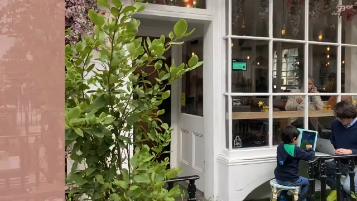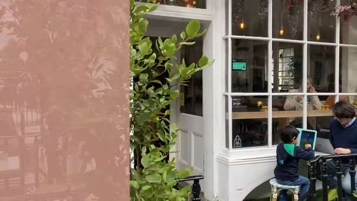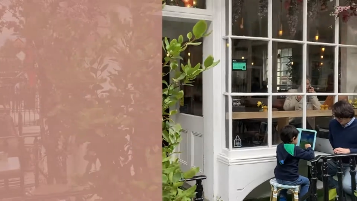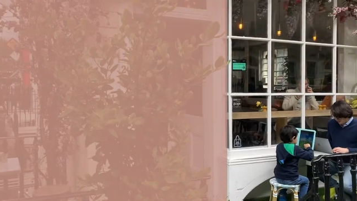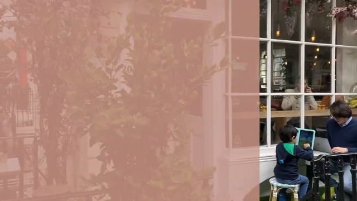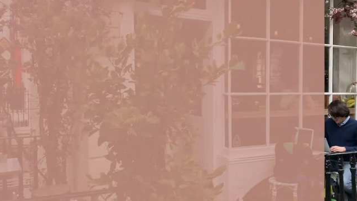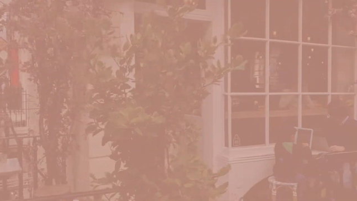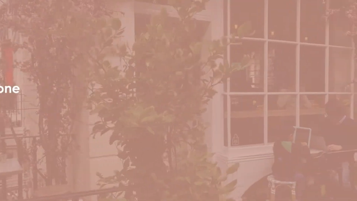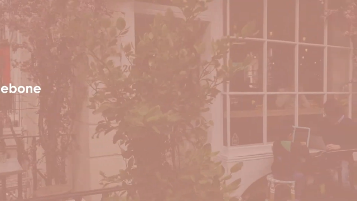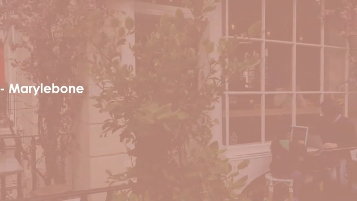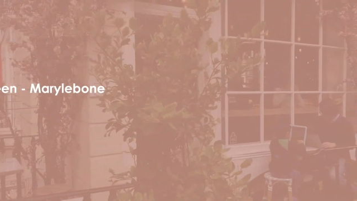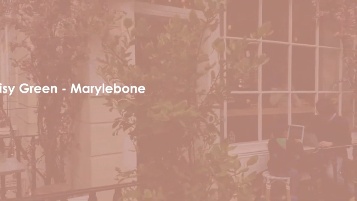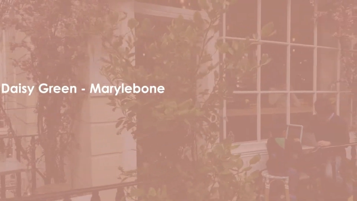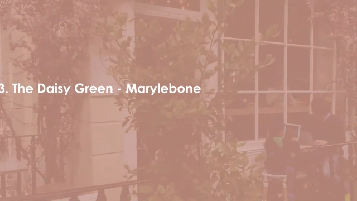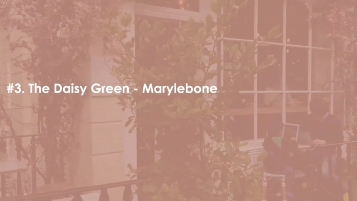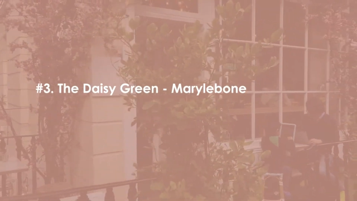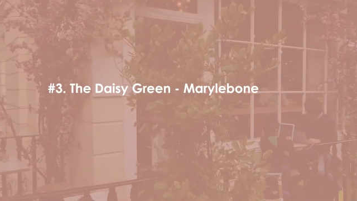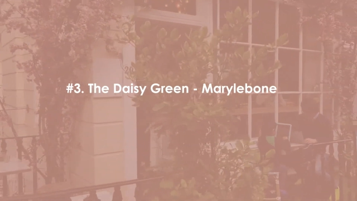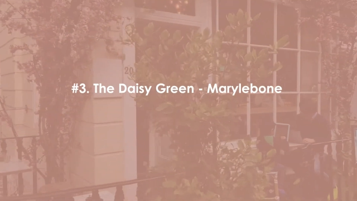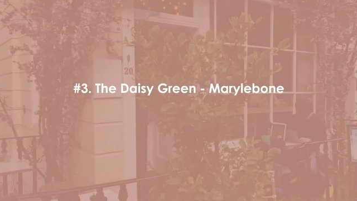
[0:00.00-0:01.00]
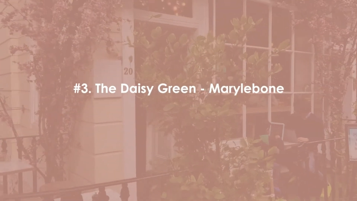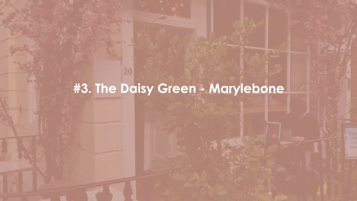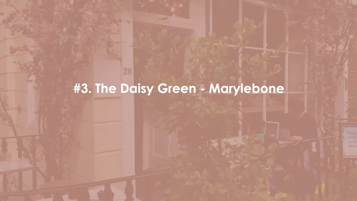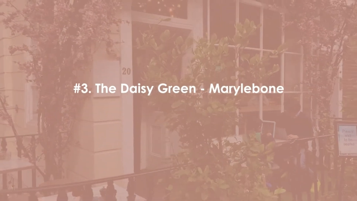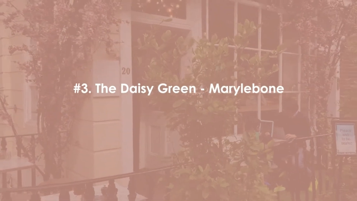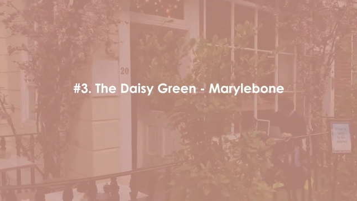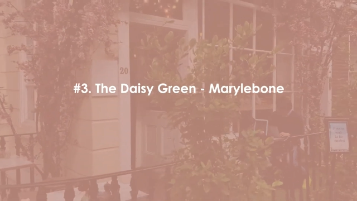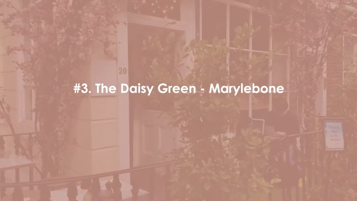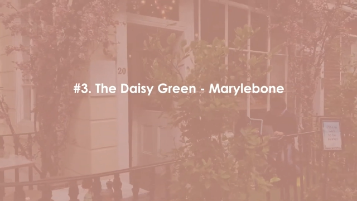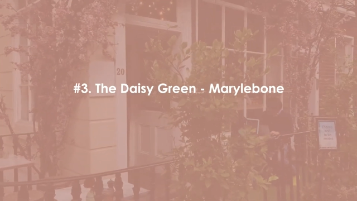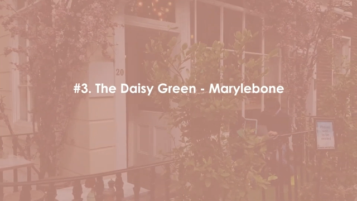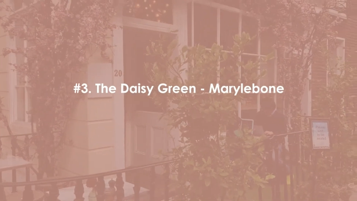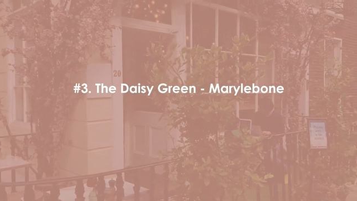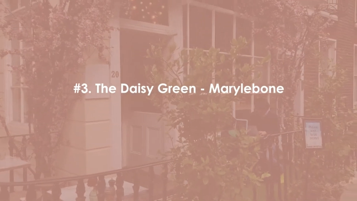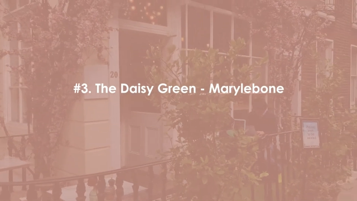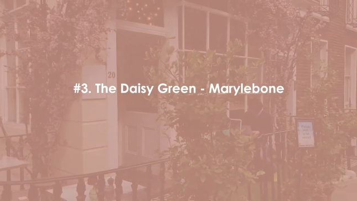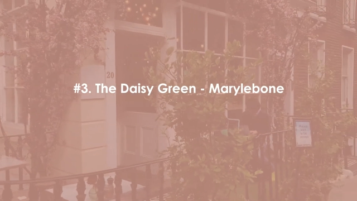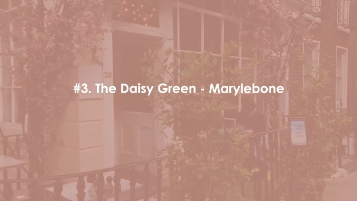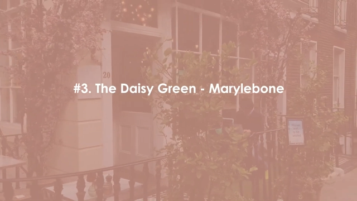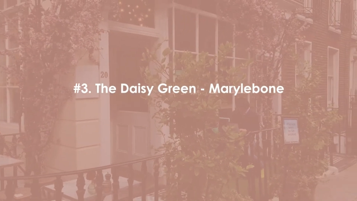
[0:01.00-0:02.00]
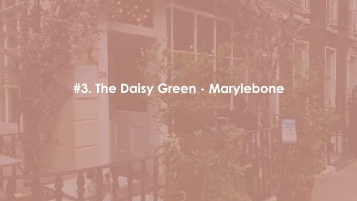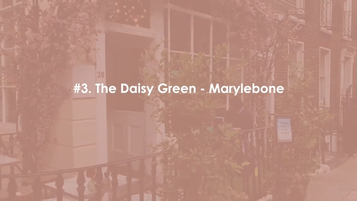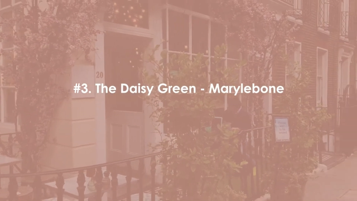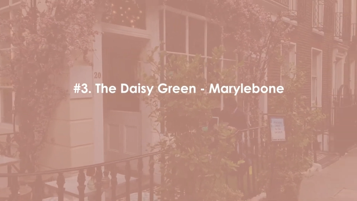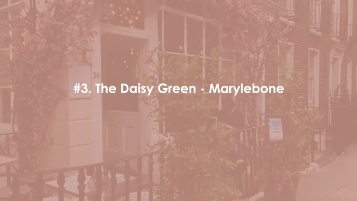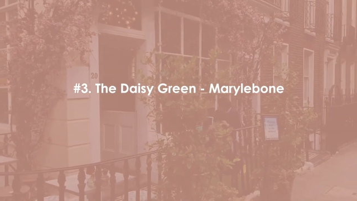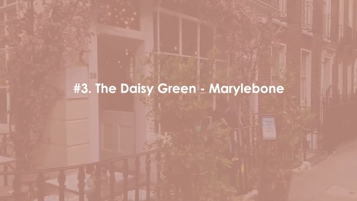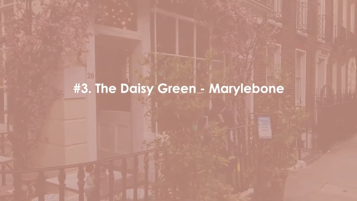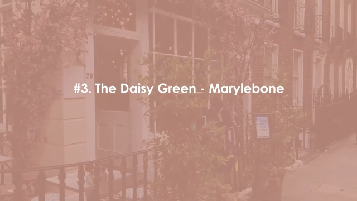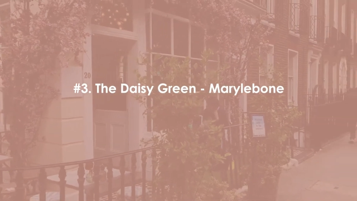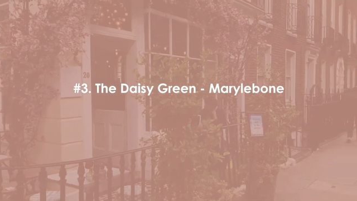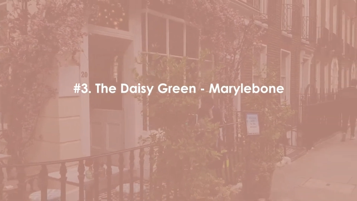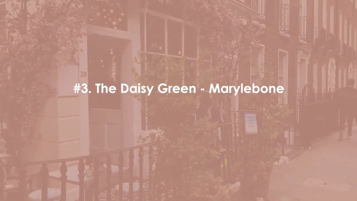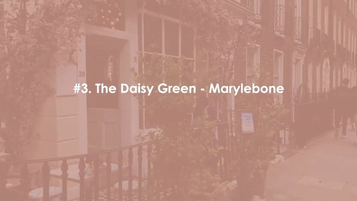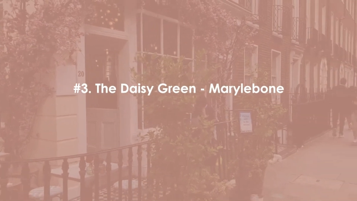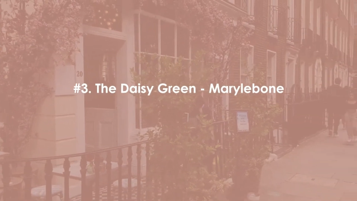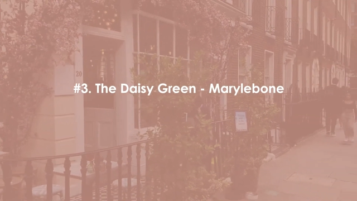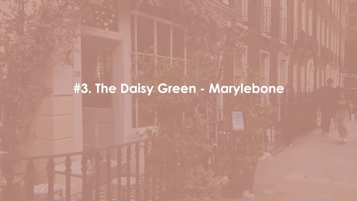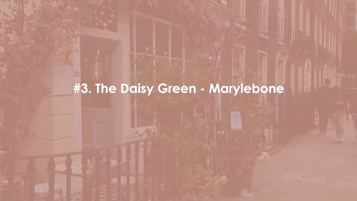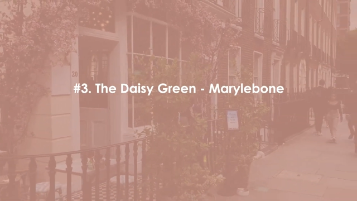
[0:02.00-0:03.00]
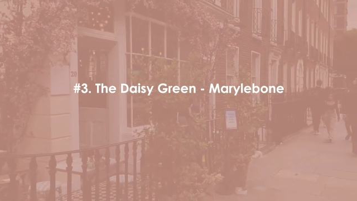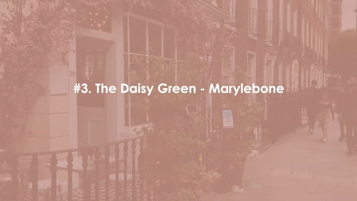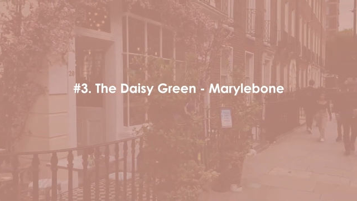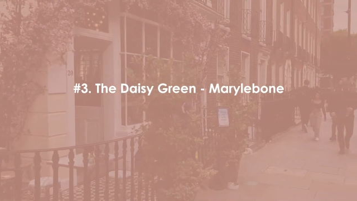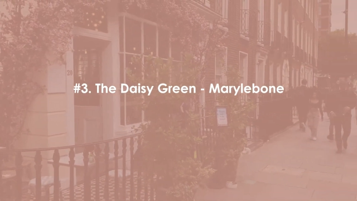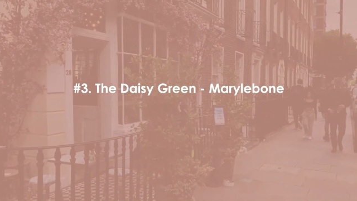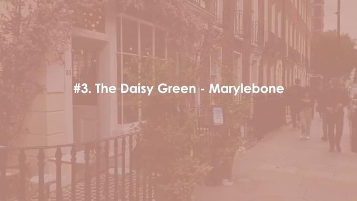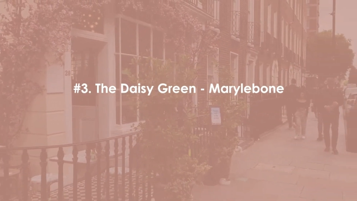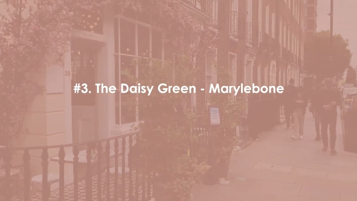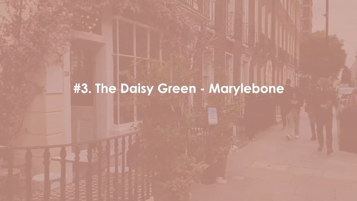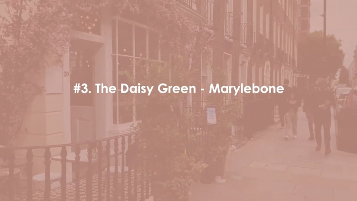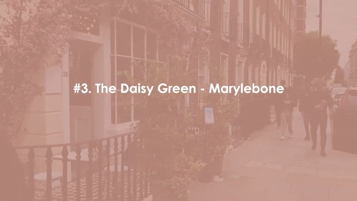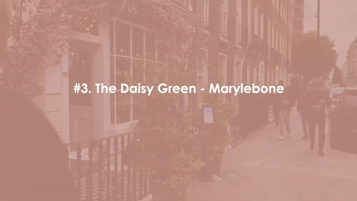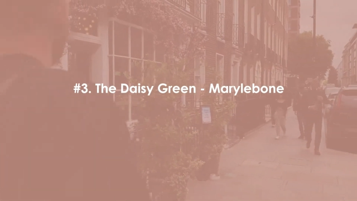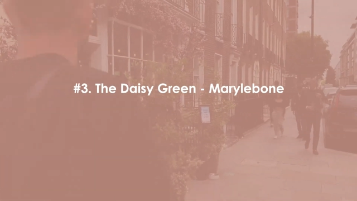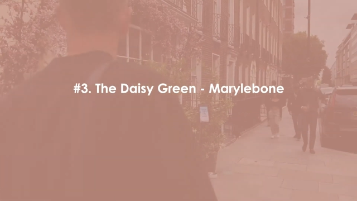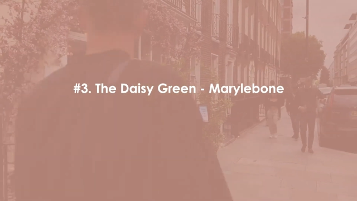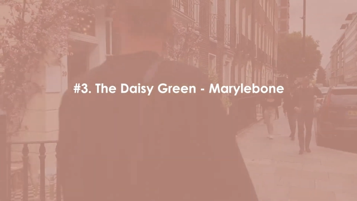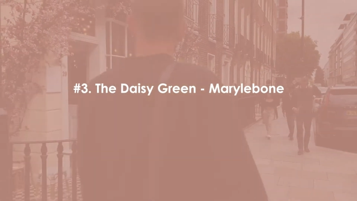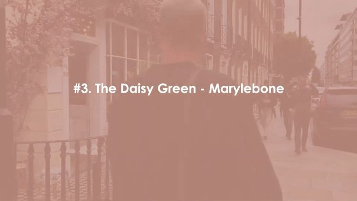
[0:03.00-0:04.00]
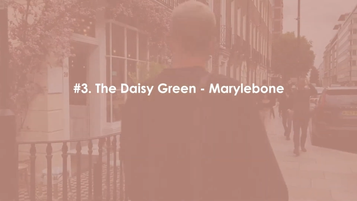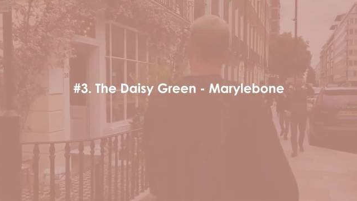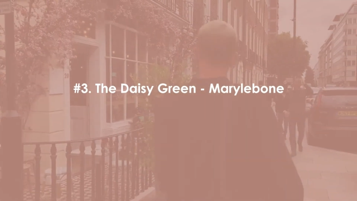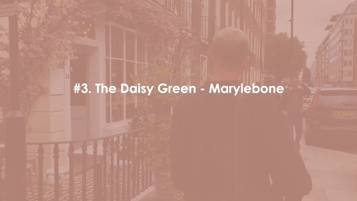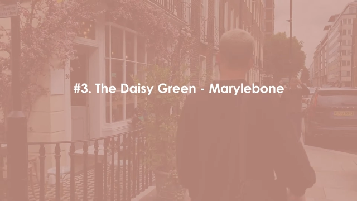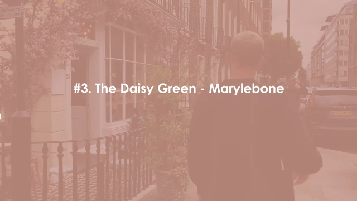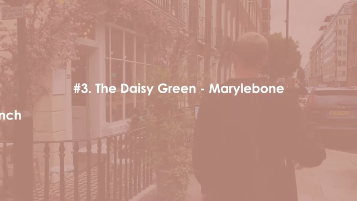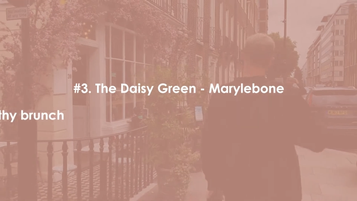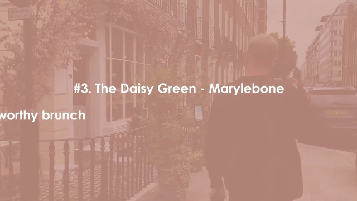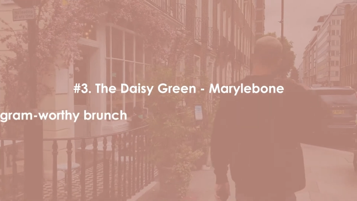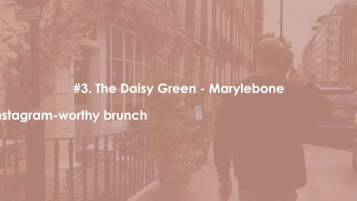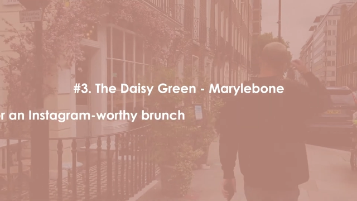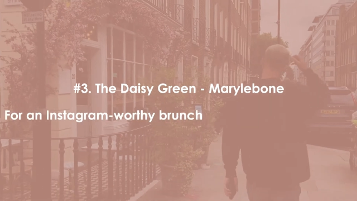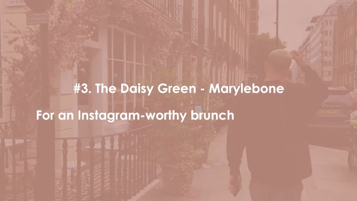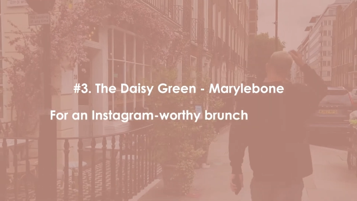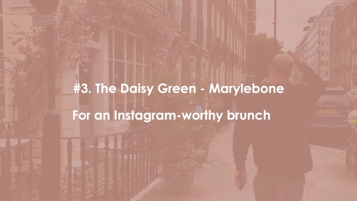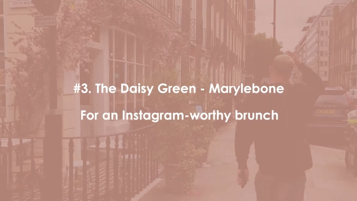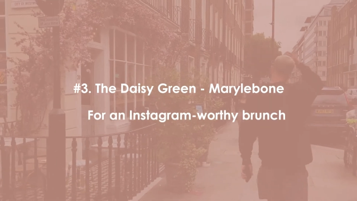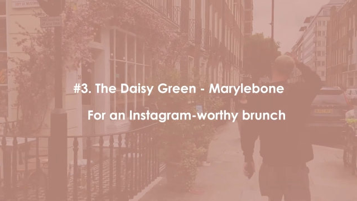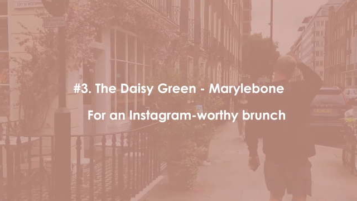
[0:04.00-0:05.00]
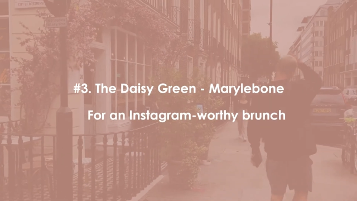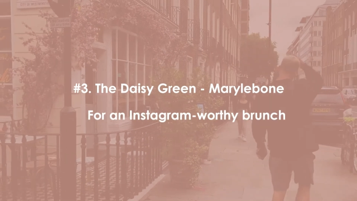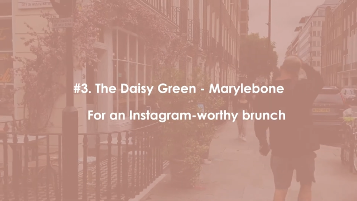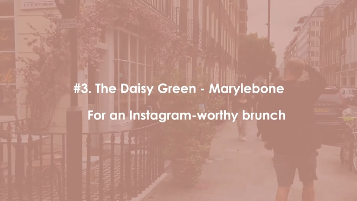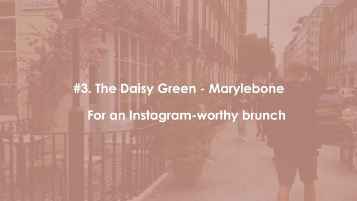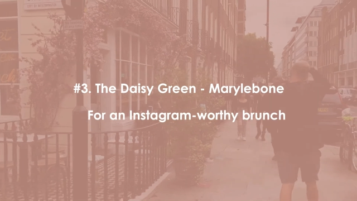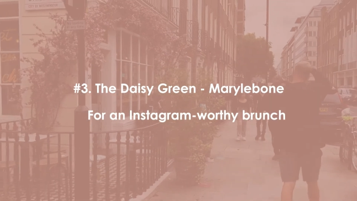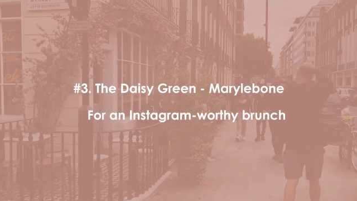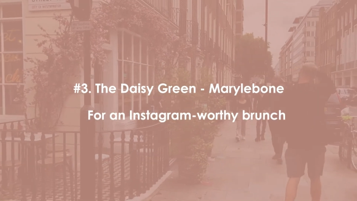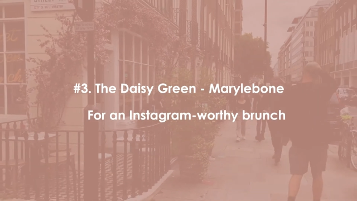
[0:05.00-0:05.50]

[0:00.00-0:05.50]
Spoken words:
[unreadable: no face in view]